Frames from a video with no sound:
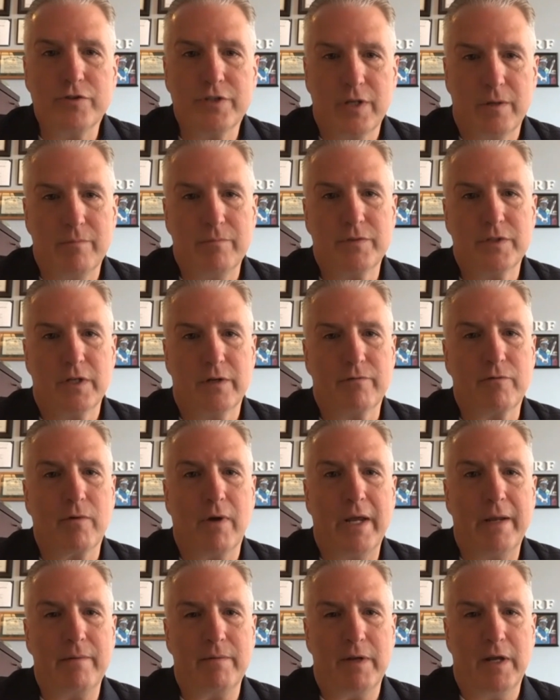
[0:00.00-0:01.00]
sums of
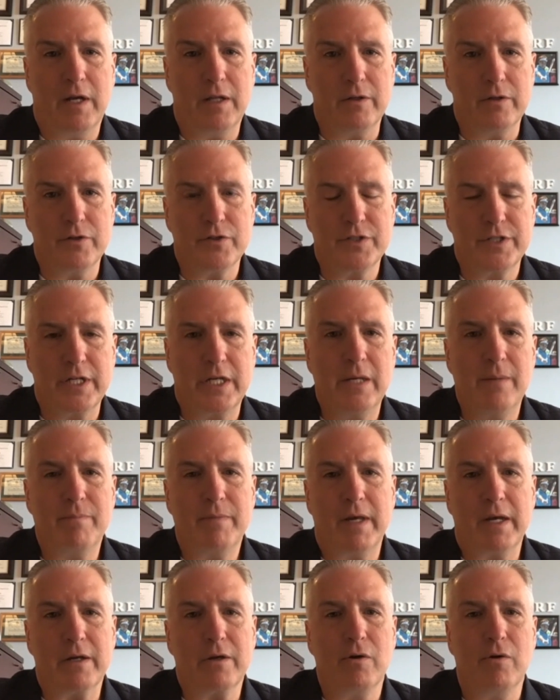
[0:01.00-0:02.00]
grant dollars to keep
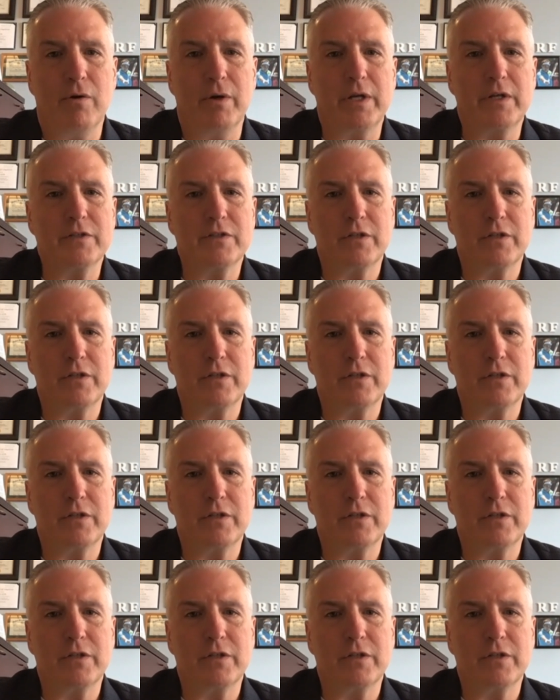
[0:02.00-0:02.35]
that going.